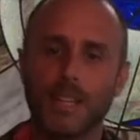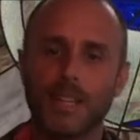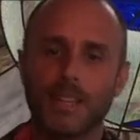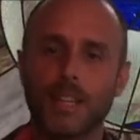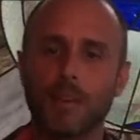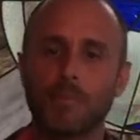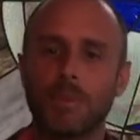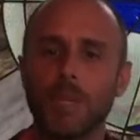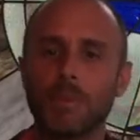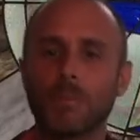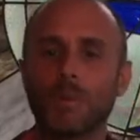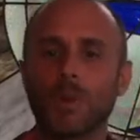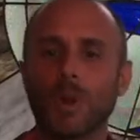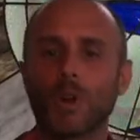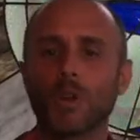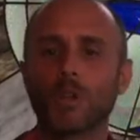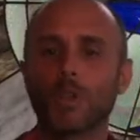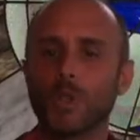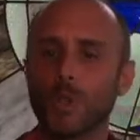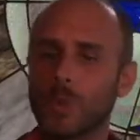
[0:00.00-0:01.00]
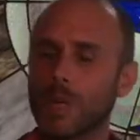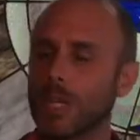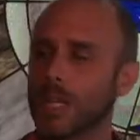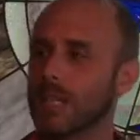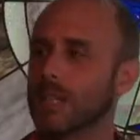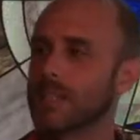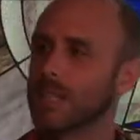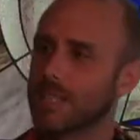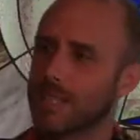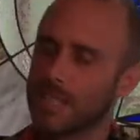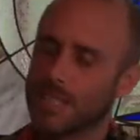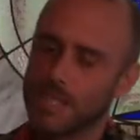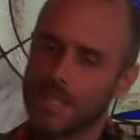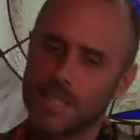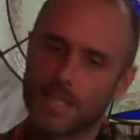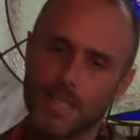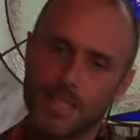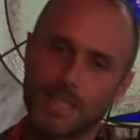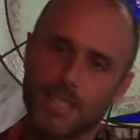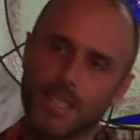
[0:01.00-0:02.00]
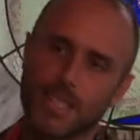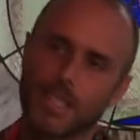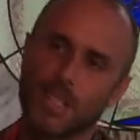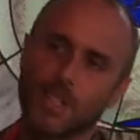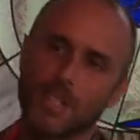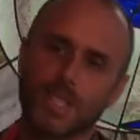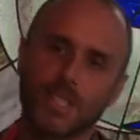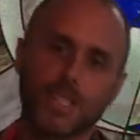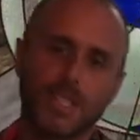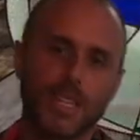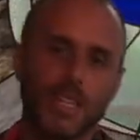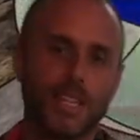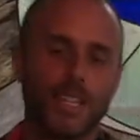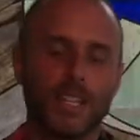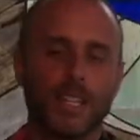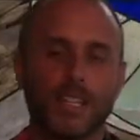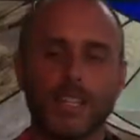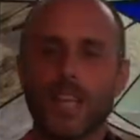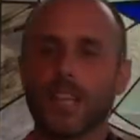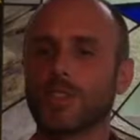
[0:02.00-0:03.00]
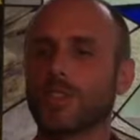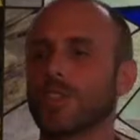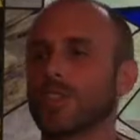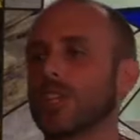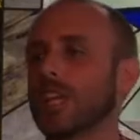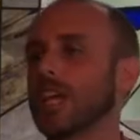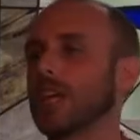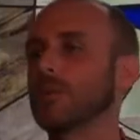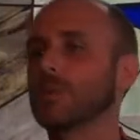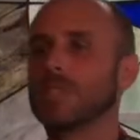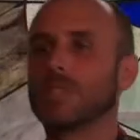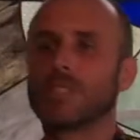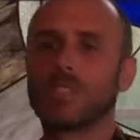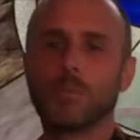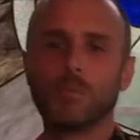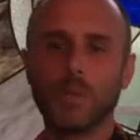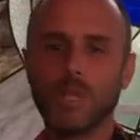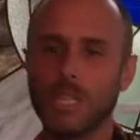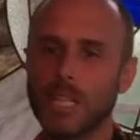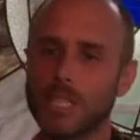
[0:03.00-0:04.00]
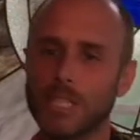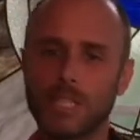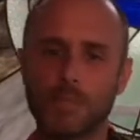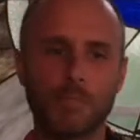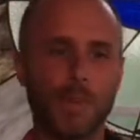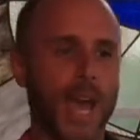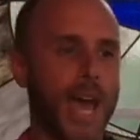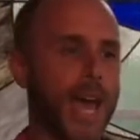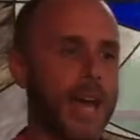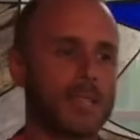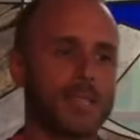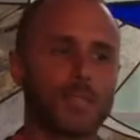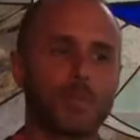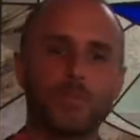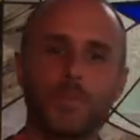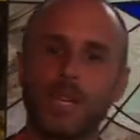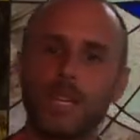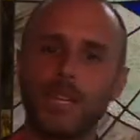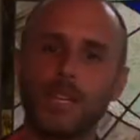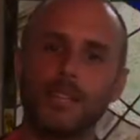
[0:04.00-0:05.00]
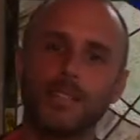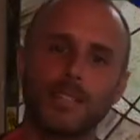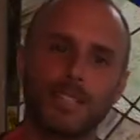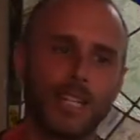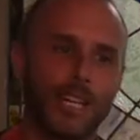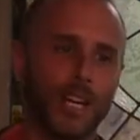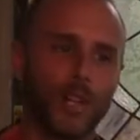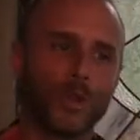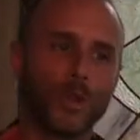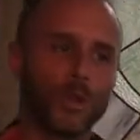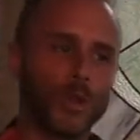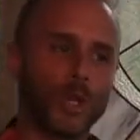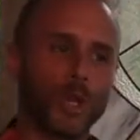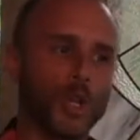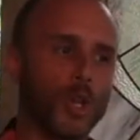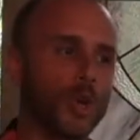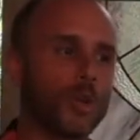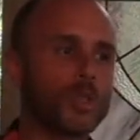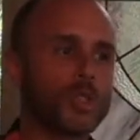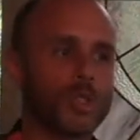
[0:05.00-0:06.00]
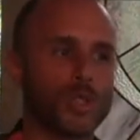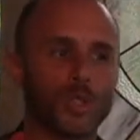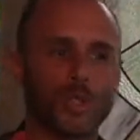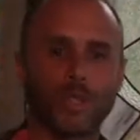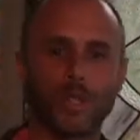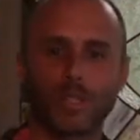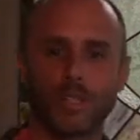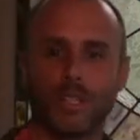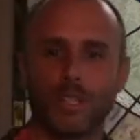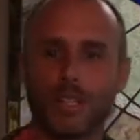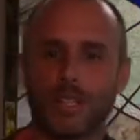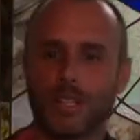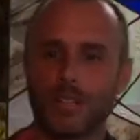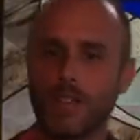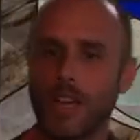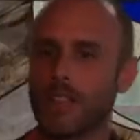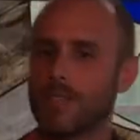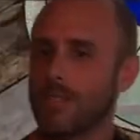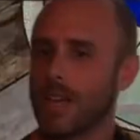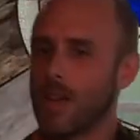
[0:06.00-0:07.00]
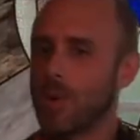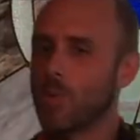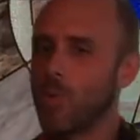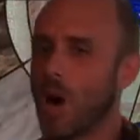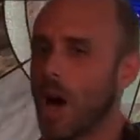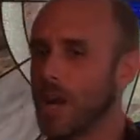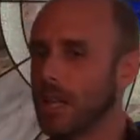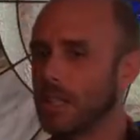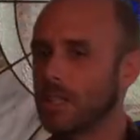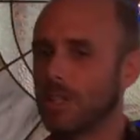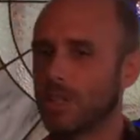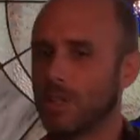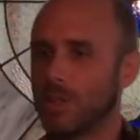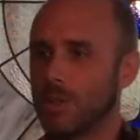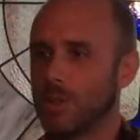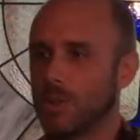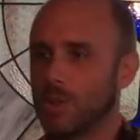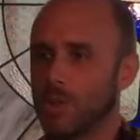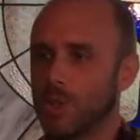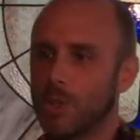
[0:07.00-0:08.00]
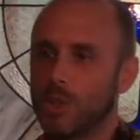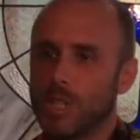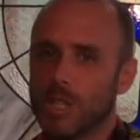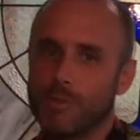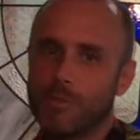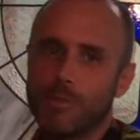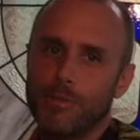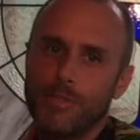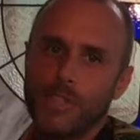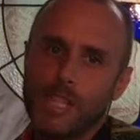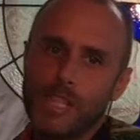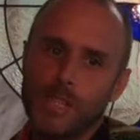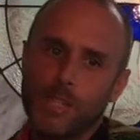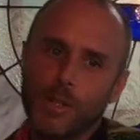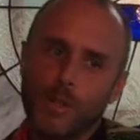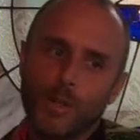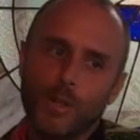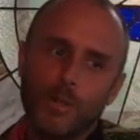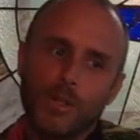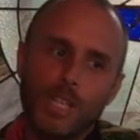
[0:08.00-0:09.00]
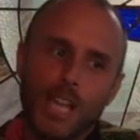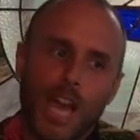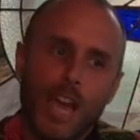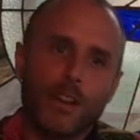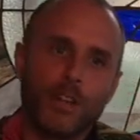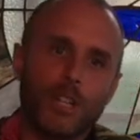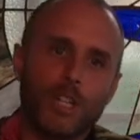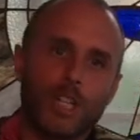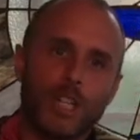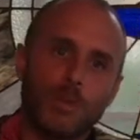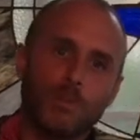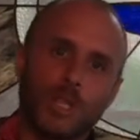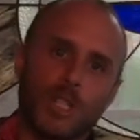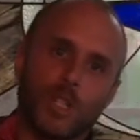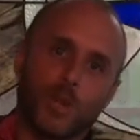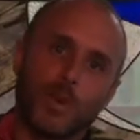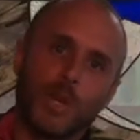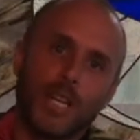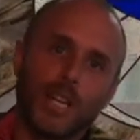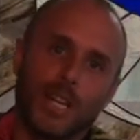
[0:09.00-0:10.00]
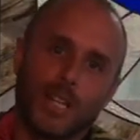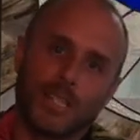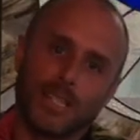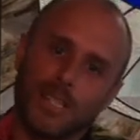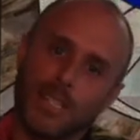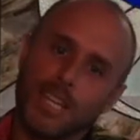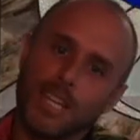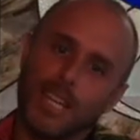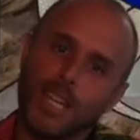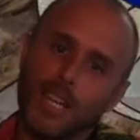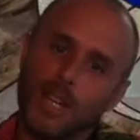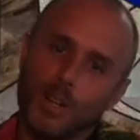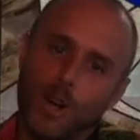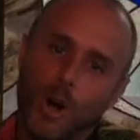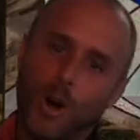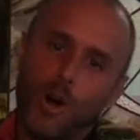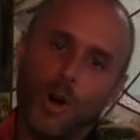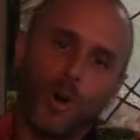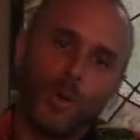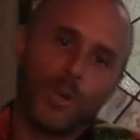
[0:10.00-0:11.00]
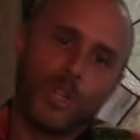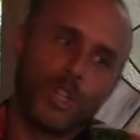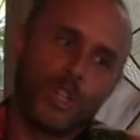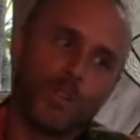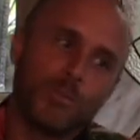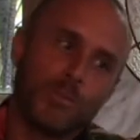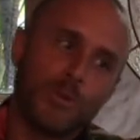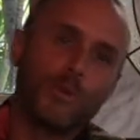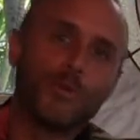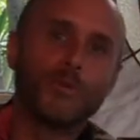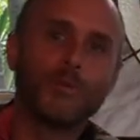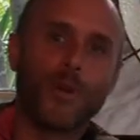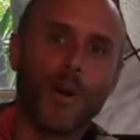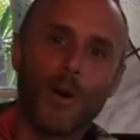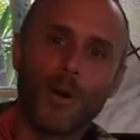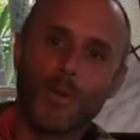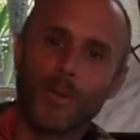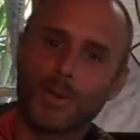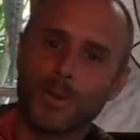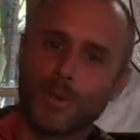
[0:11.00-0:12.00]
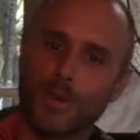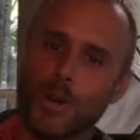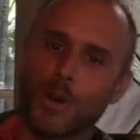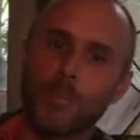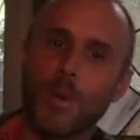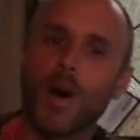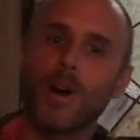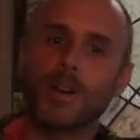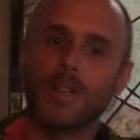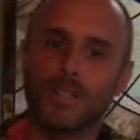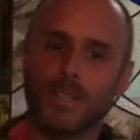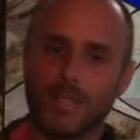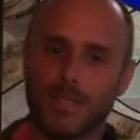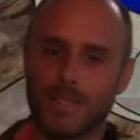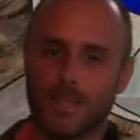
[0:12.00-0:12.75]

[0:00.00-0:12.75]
that people are doing this distancing, just yesterday when someone needed to pass me a little closer than they wanted to, you could feel the energy between us thinking, oh, we should move farther apart.